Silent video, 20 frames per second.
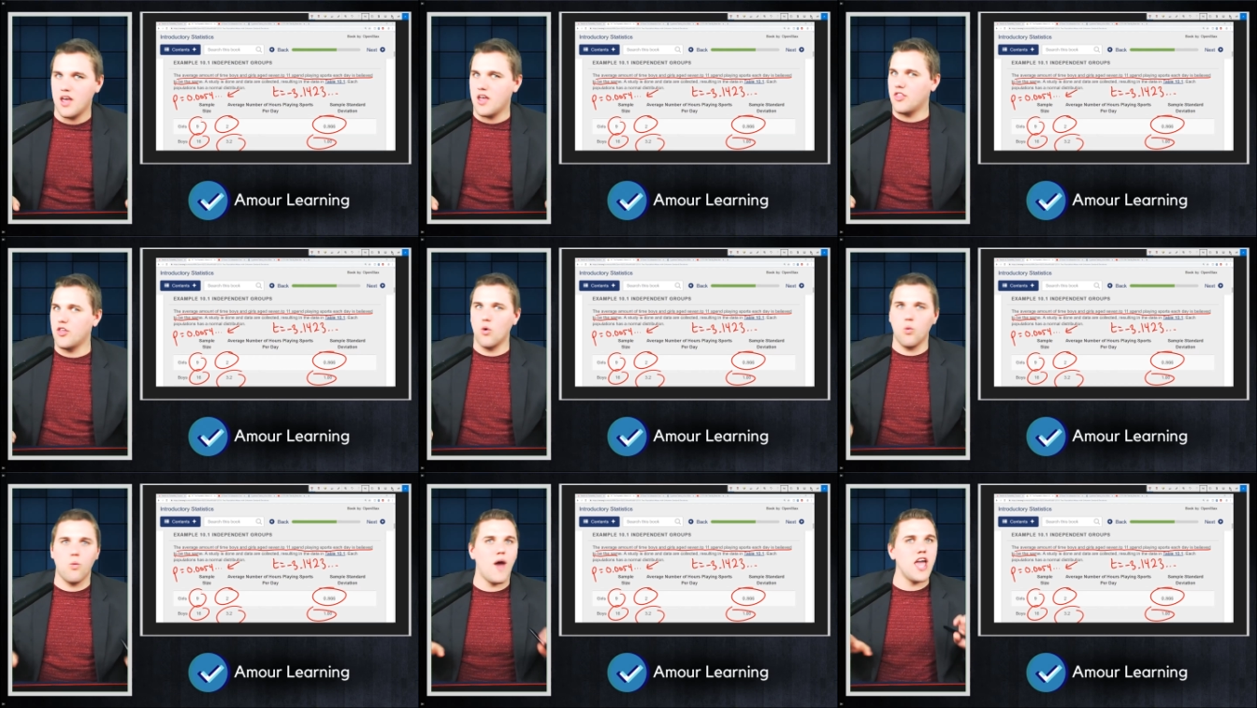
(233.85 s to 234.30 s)

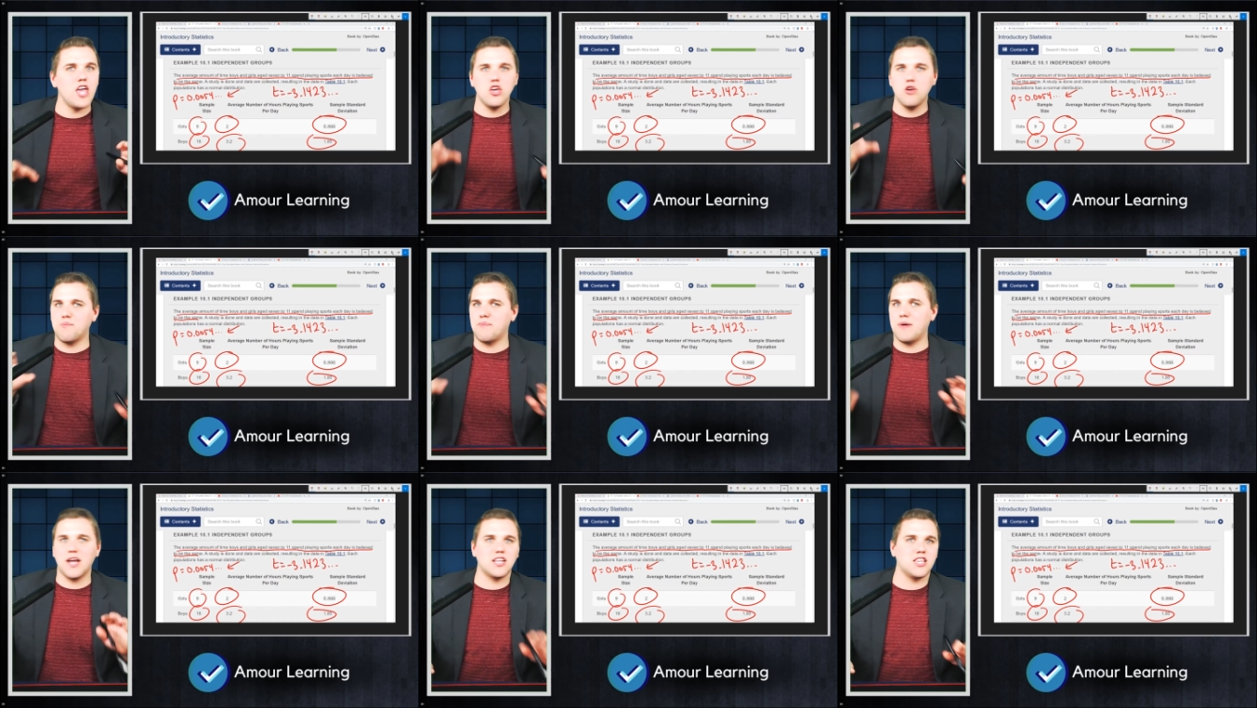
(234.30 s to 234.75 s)
The way
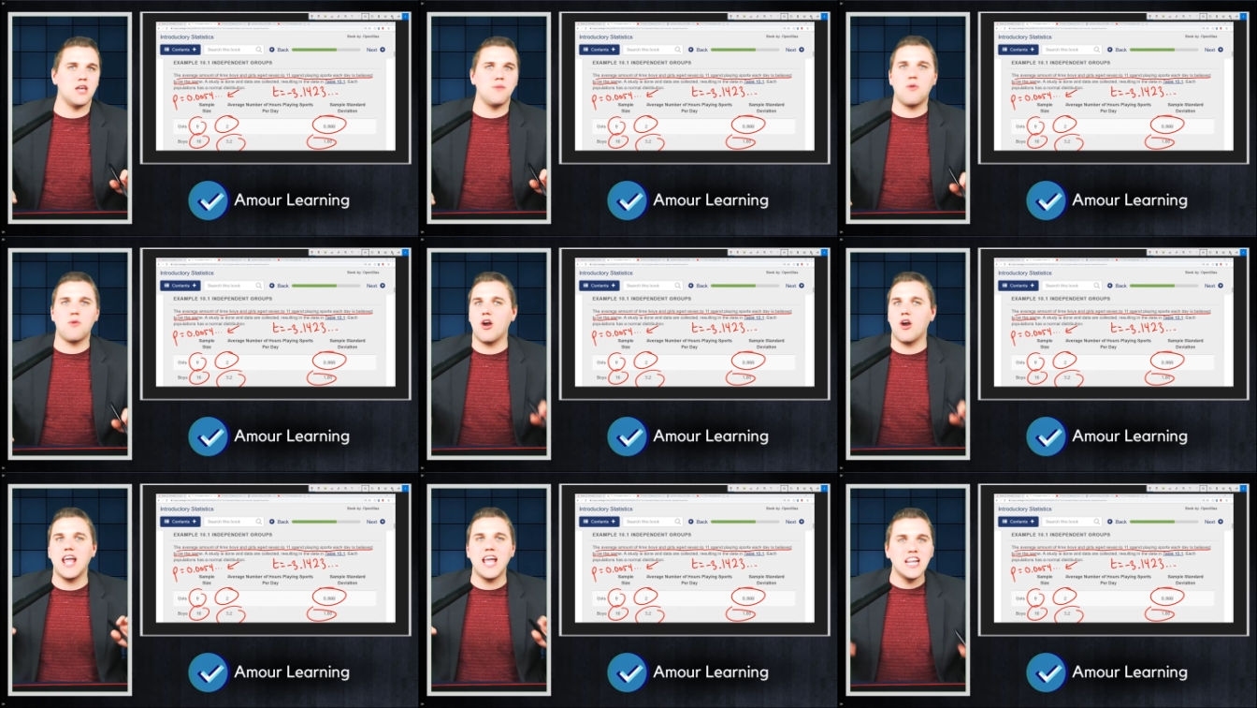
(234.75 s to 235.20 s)
you pick them
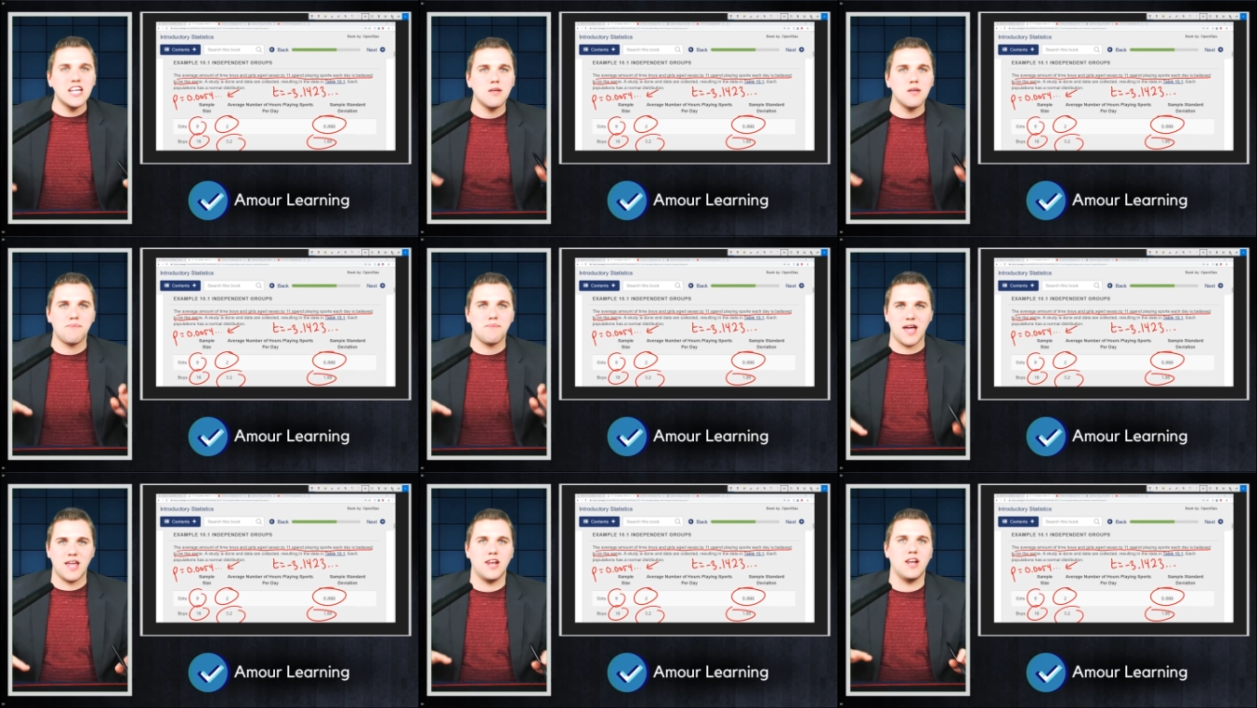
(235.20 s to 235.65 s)
are
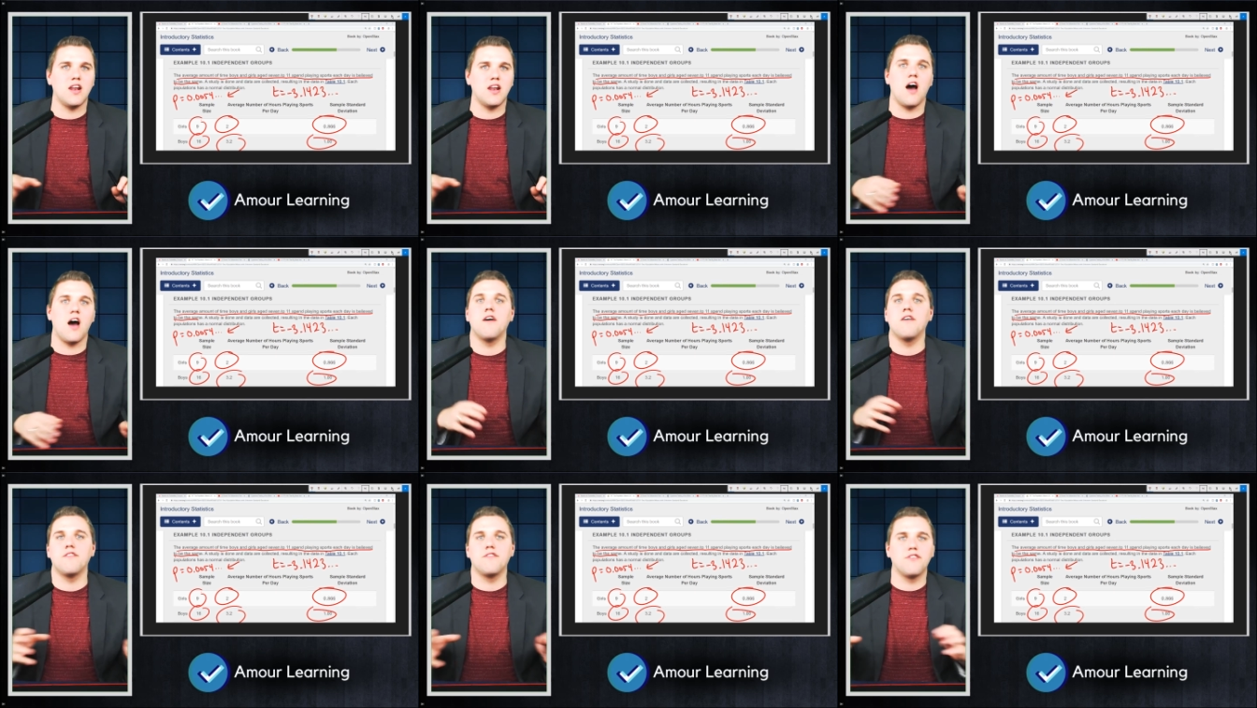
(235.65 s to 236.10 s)
independent
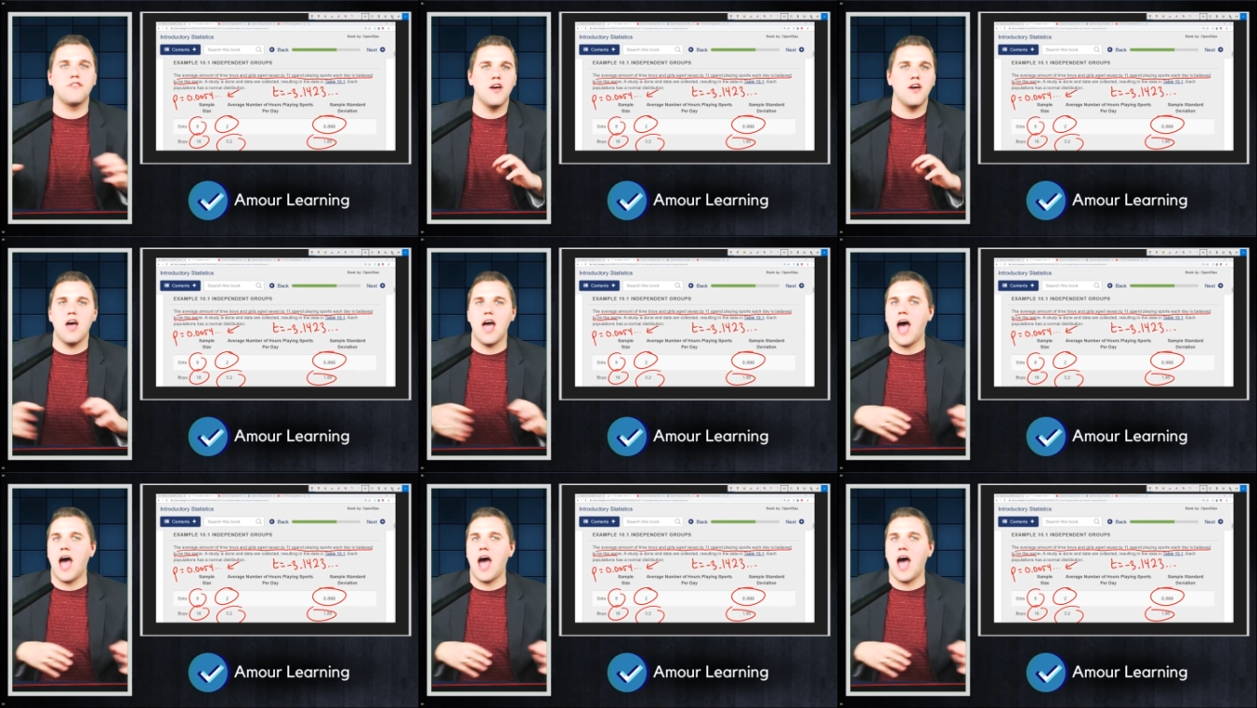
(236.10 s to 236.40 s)
of